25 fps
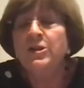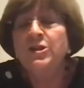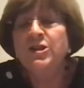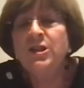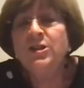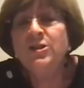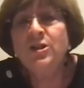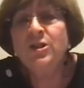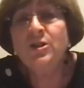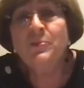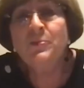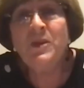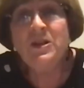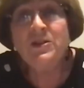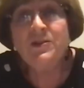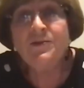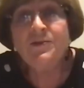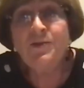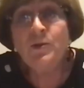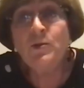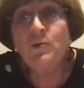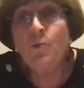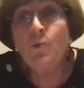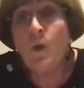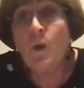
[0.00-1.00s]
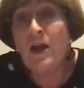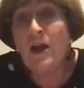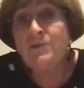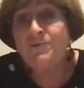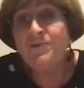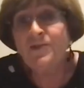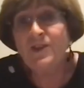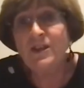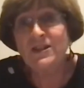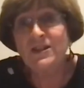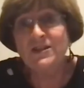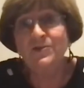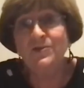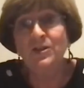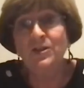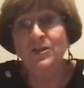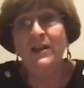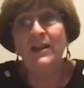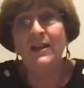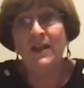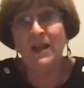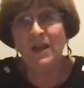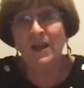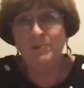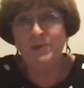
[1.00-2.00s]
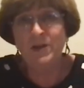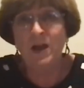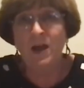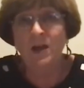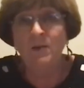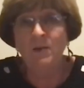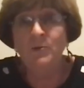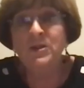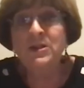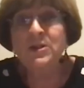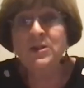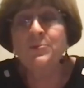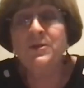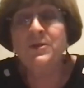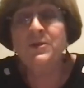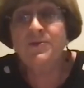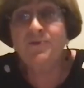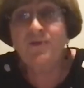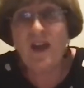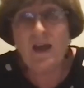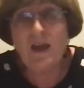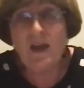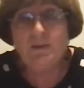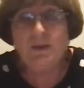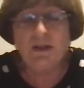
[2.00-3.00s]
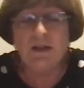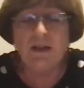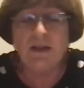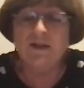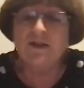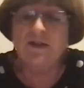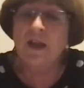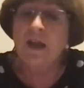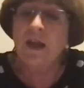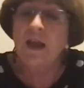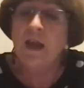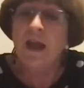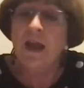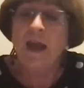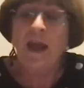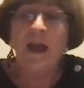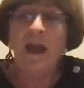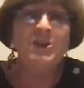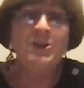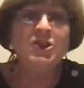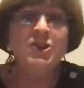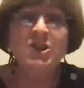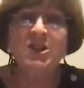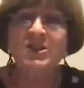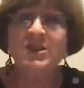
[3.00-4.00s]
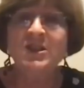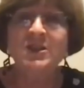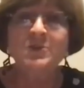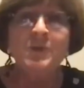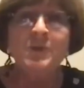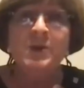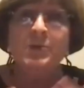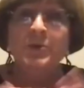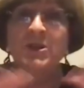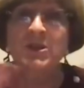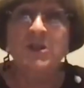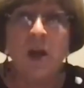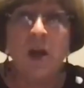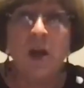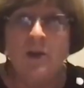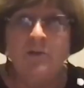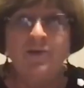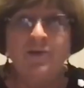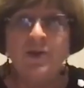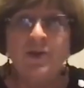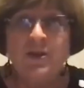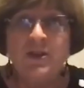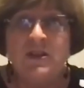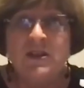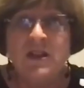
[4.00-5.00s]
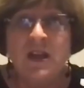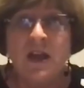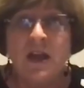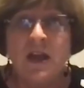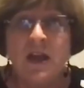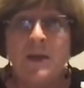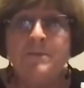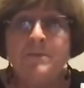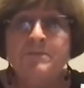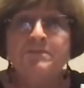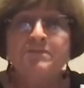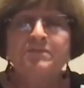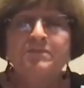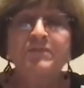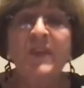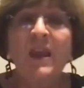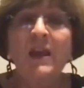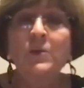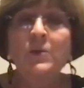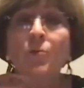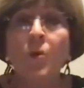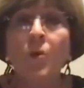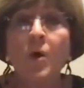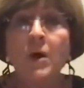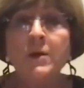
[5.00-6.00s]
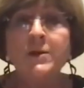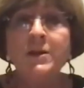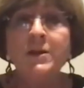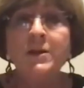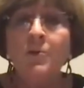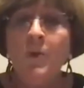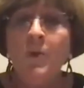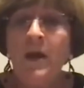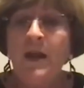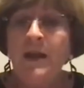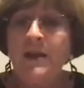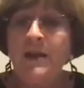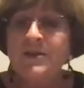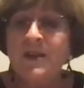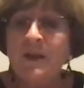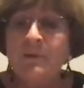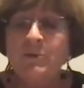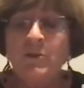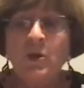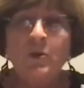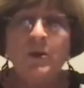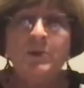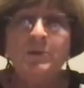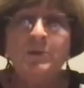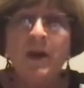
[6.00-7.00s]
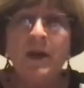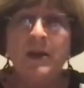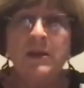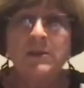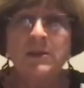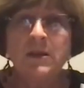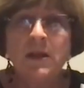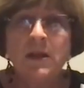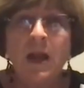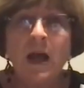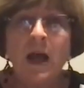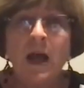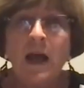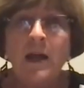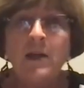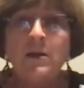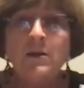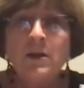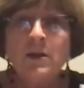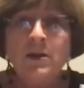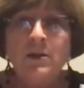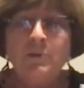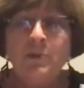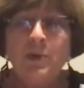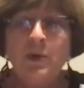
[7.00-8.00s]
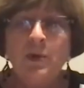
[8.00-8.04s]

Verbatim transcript: she took me to the Food and Wine Festival at Epcot, which was fabulous. And just as we were done for the day and walking away, as I'm going by the little Ireland